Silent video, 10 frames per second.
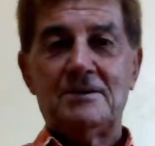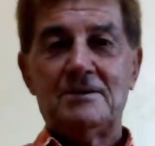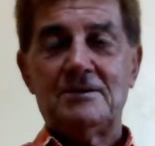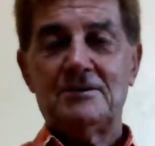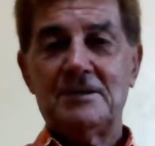
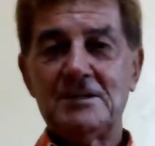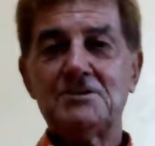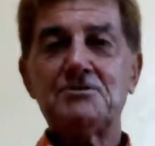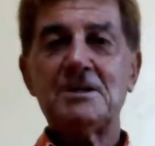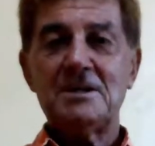So
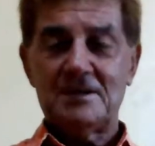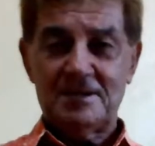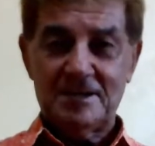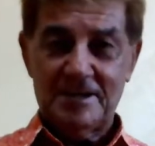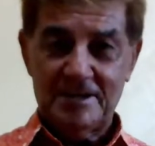history
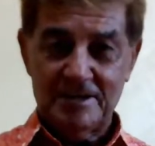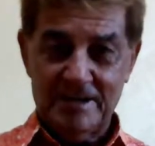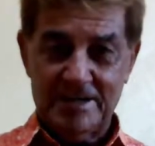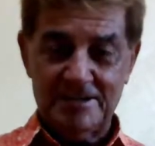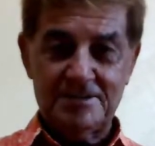
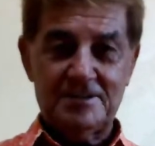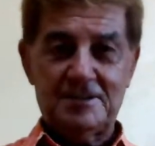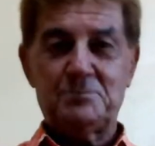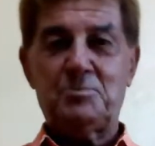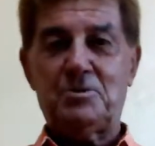got us to this
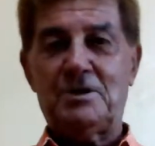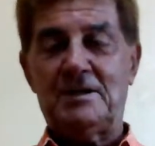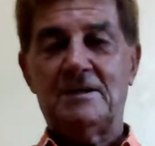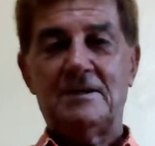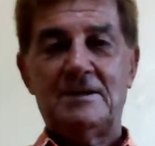point.
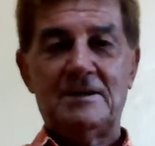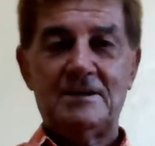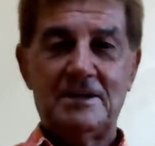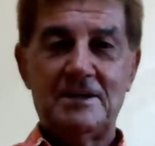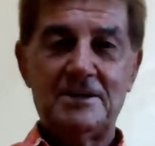
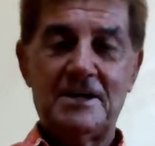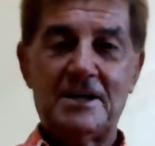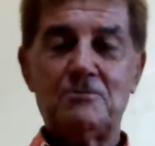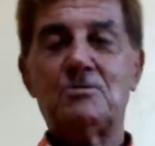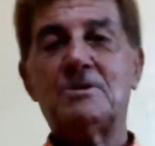The
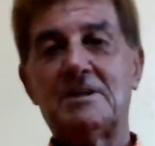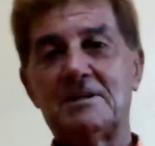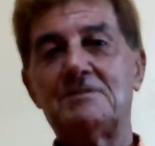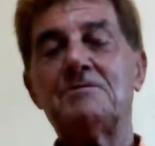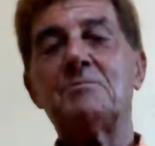internet will get
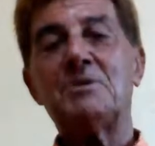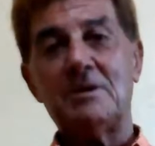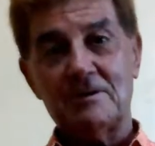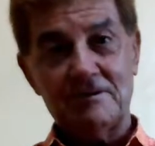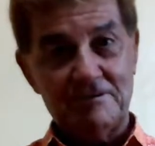us from
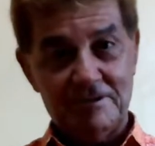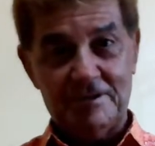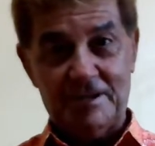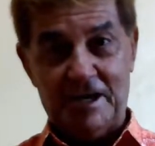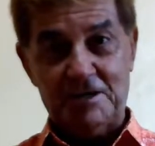here to
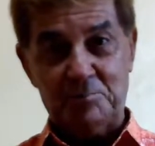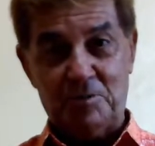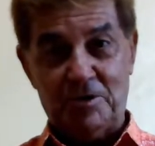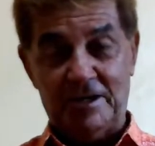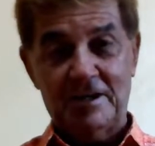the next
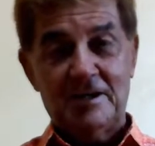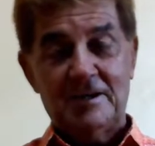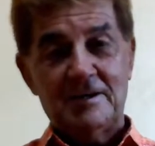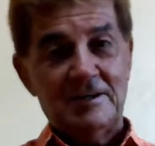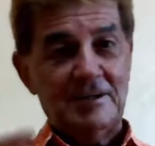point.
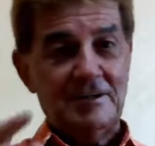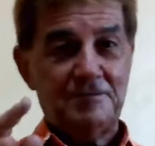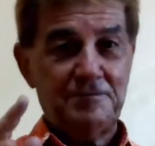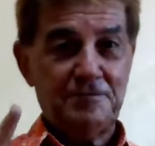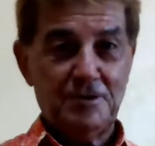
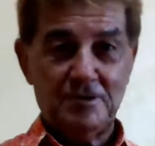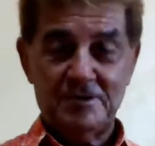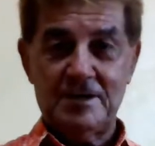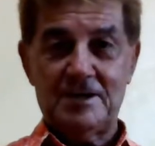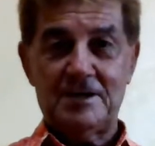First
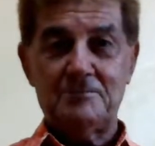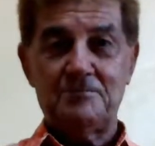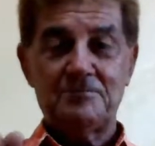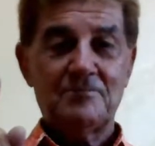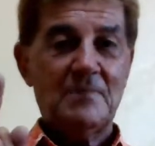time,
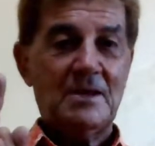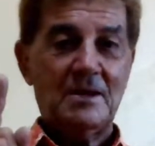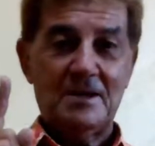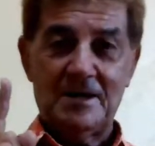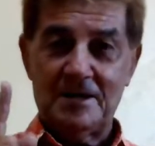
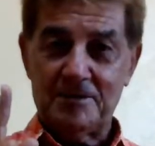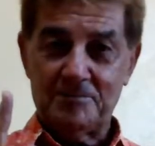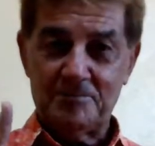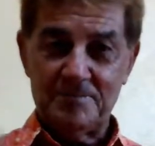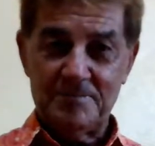and
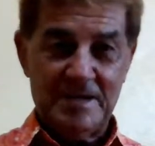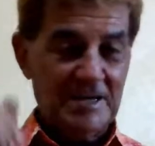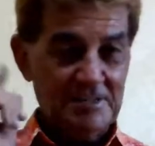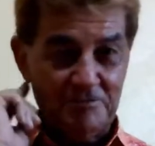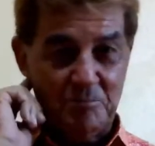a
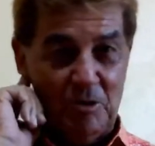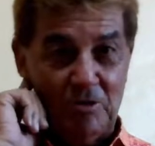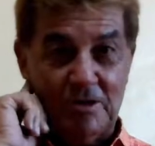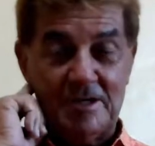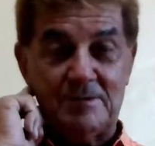case of
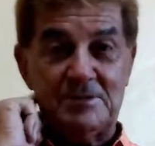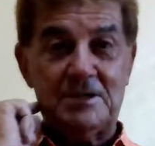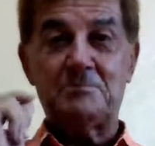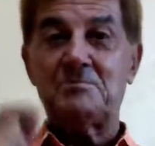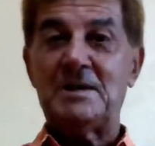Ebola comes
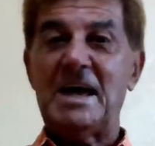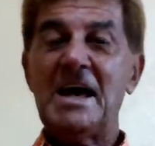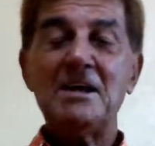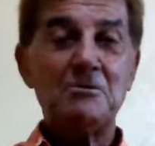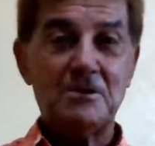up
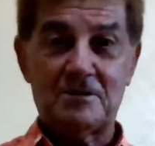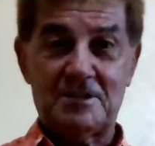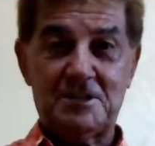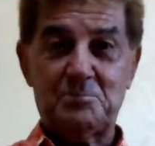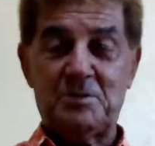anywhere on
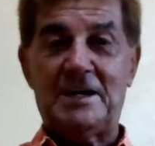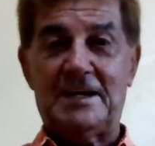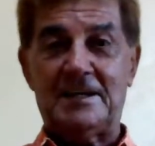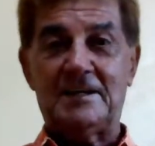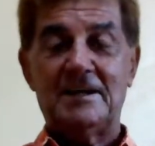this
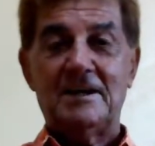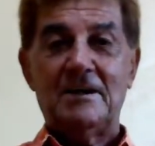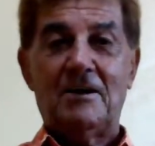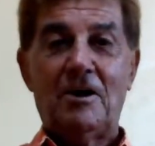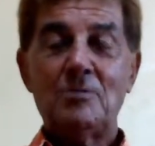planet,
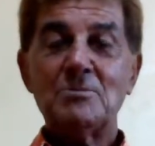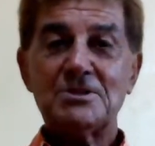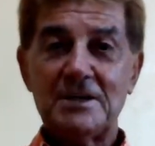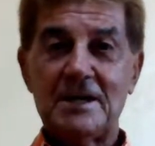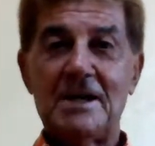almost
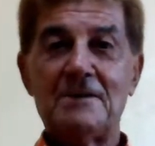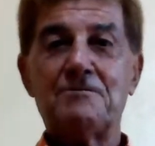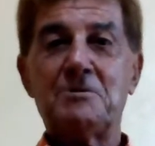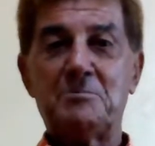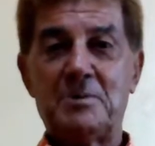
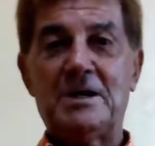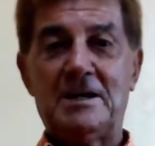everybody